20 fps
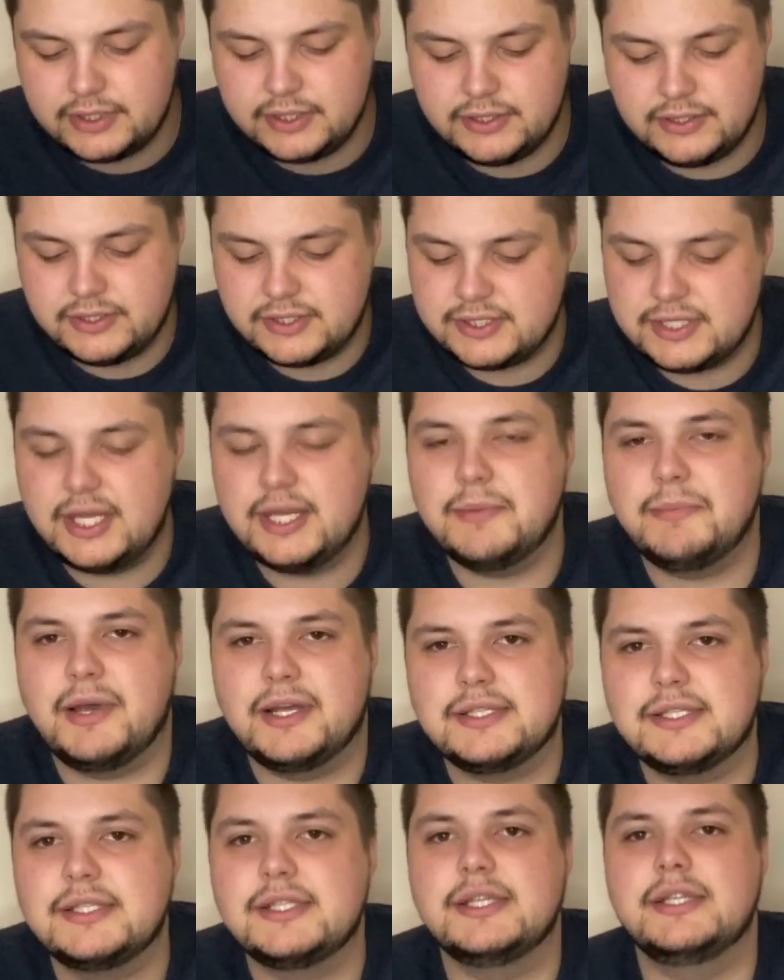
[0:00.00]
You just send it back
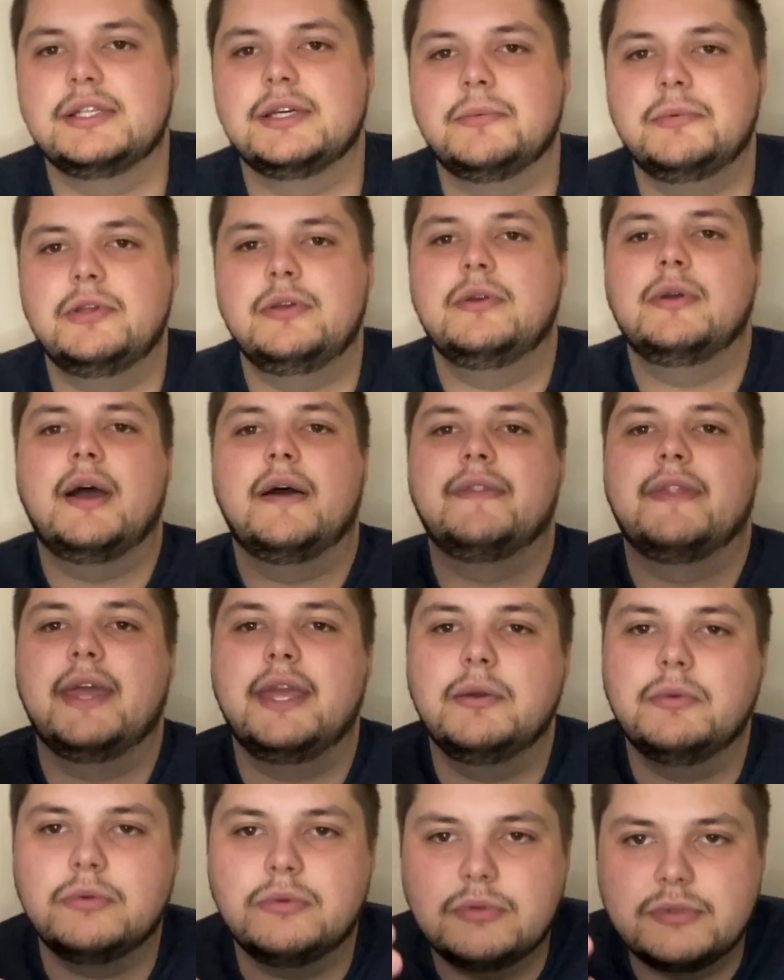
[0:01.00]
to CW and they
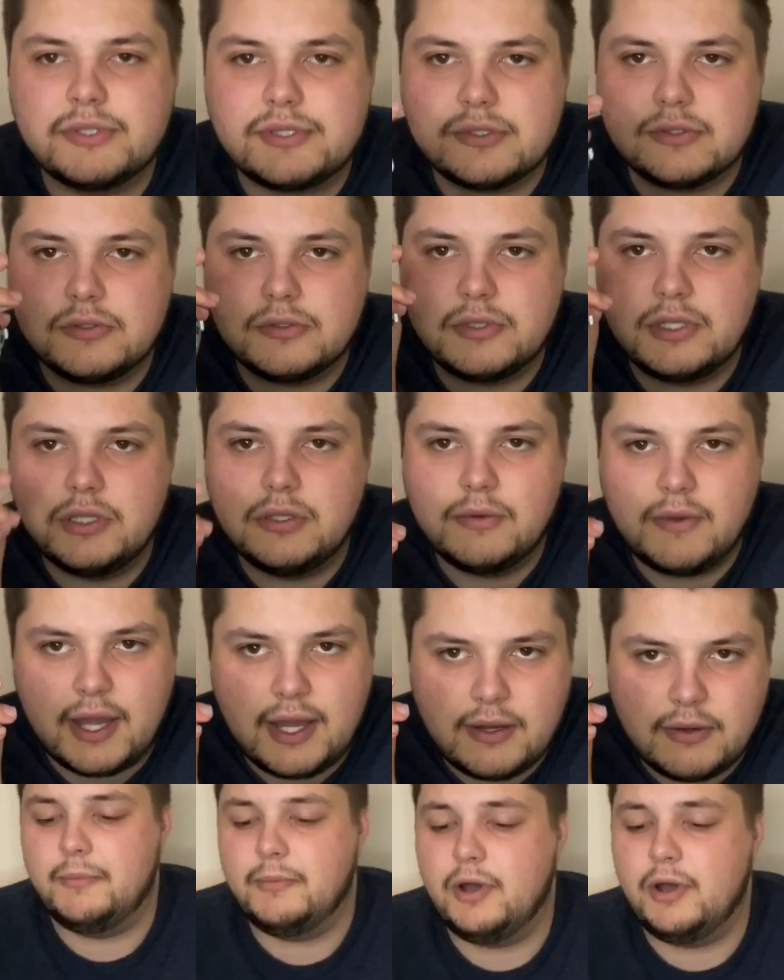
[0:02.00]
will sort you out.